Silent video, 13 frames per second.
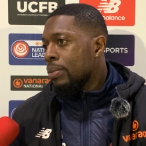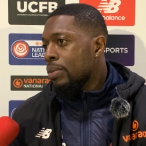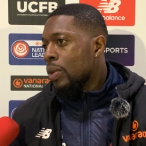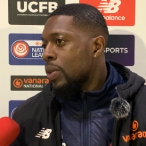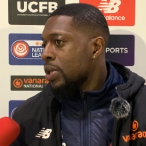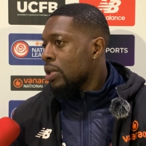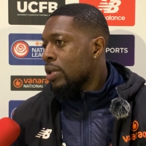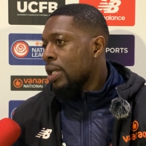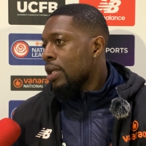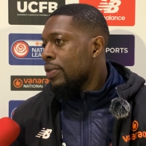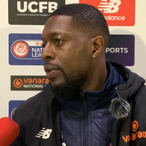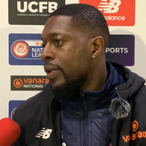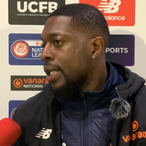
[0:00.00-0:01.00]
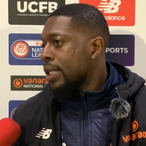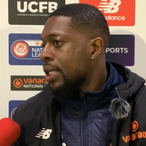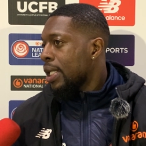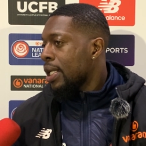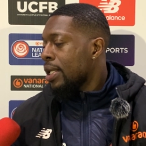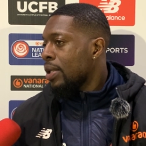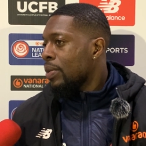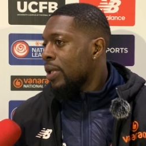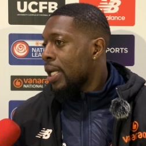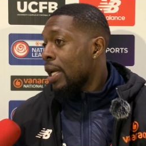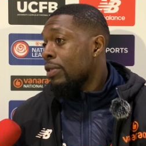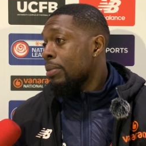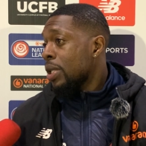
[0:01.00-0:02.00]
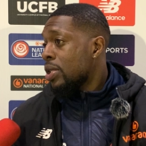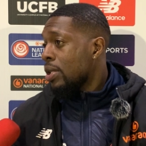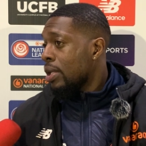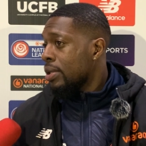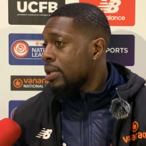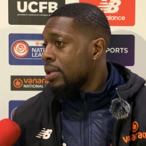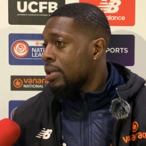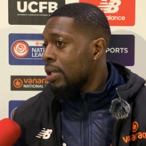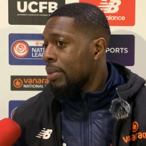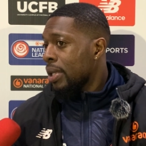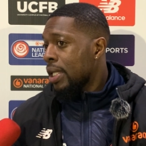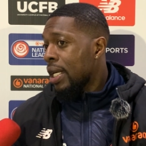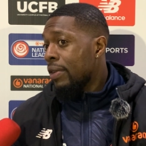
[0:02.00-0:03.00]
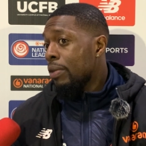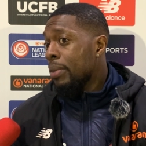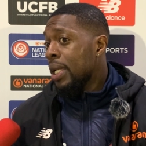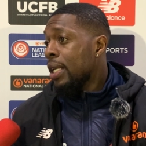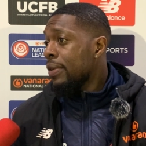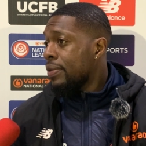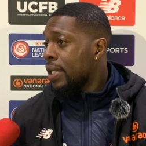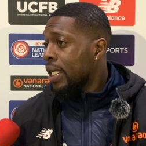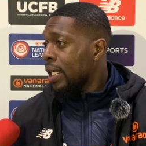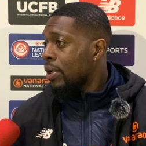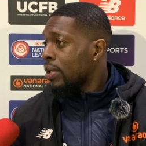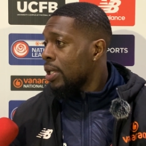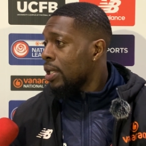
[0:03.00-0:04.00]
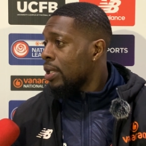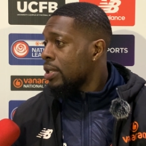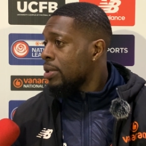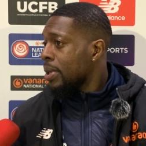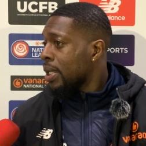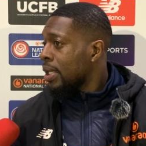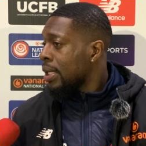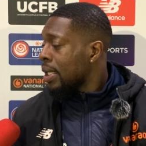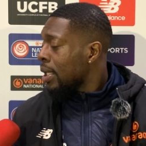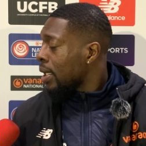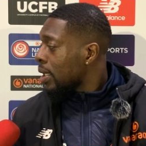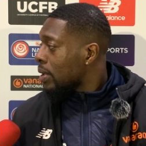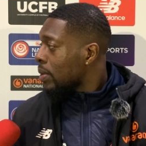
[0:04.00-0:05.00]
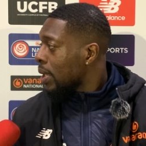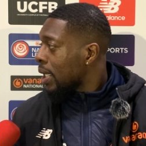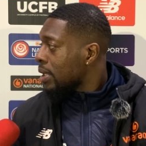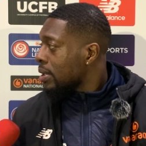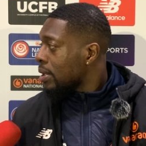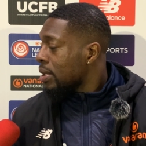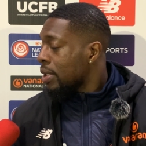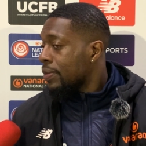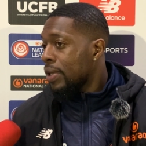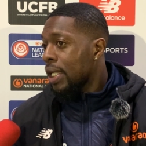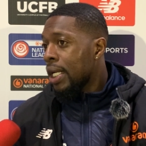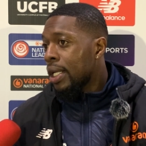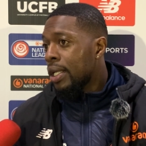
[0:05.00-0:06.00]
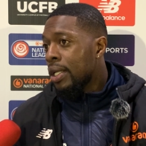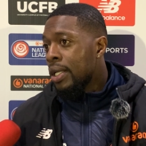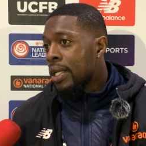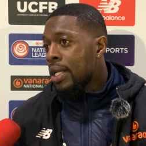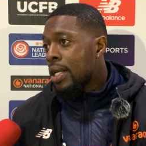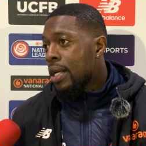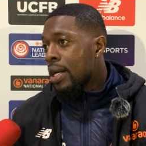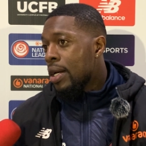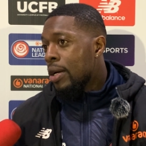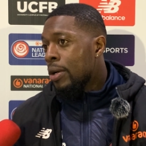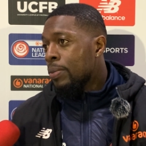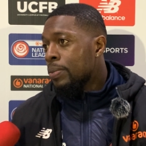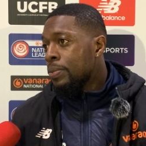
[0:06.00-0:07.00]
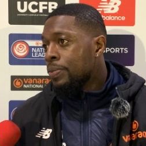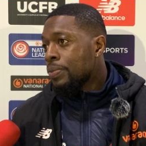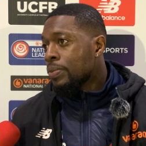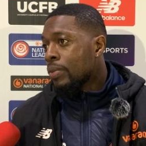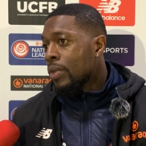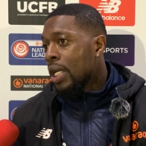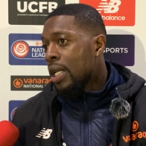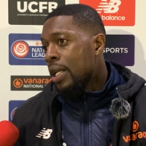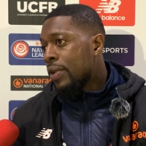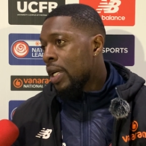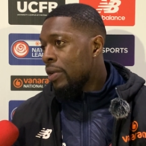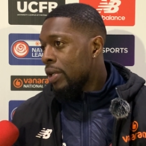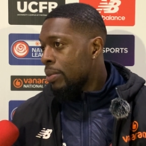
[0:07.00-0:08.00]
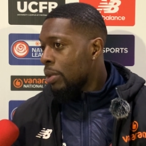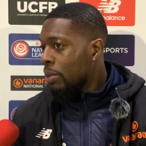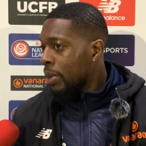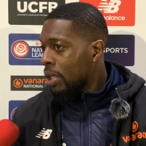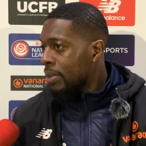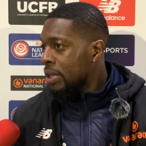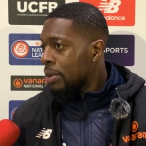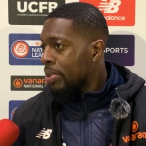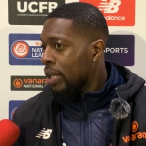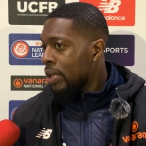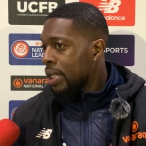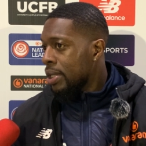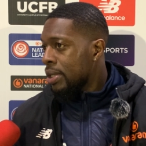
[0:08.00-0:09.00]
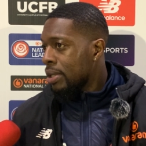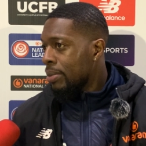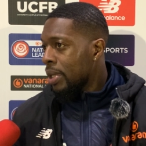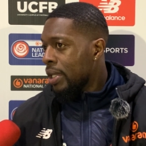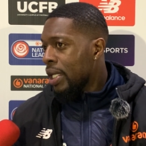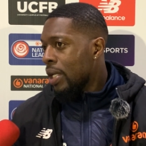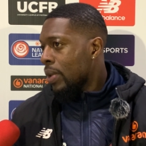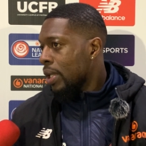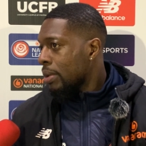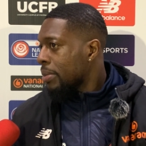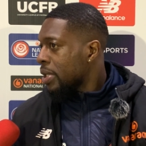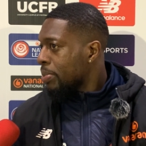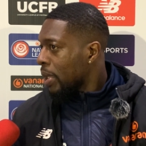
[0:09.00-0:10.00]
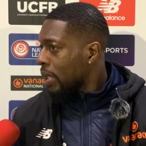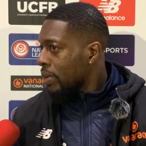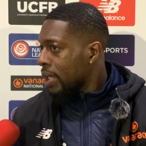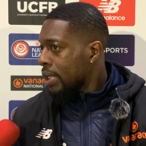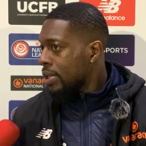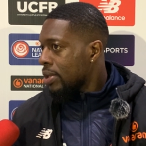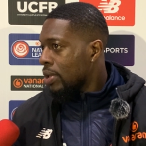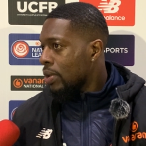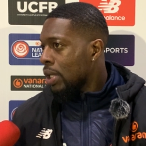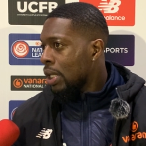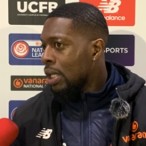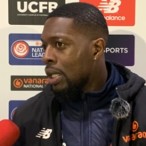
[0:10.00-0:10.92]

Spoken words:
we wasn't good enough with that today. We gave them a chance. I mean, gave them a lift that they got the last minute equaliser, if you like. And they've carried the momentum into penalties. I mean, anyone can miss penalties. So